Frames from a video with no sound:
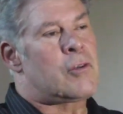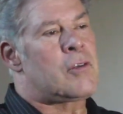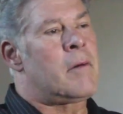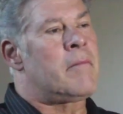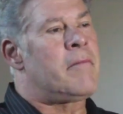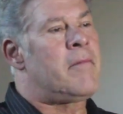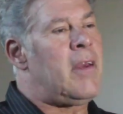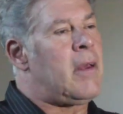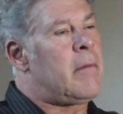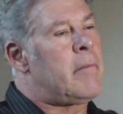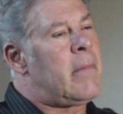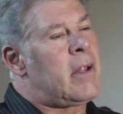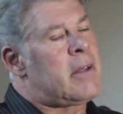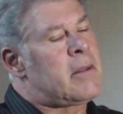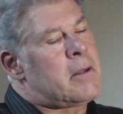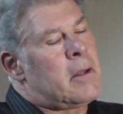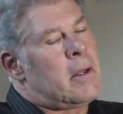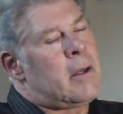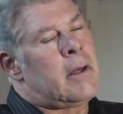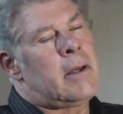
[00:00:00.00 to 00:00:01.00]
something, but
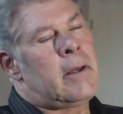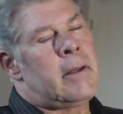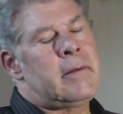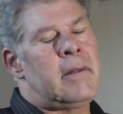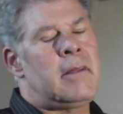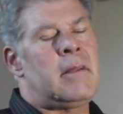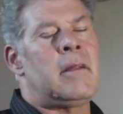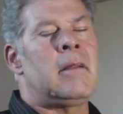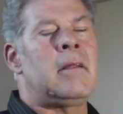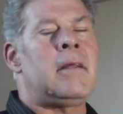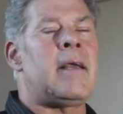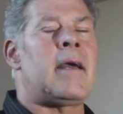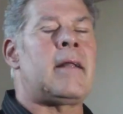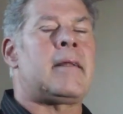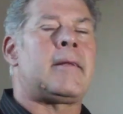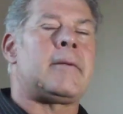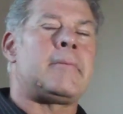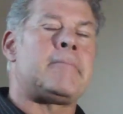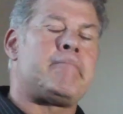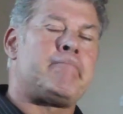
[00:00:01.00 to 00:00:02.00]
they didn't get.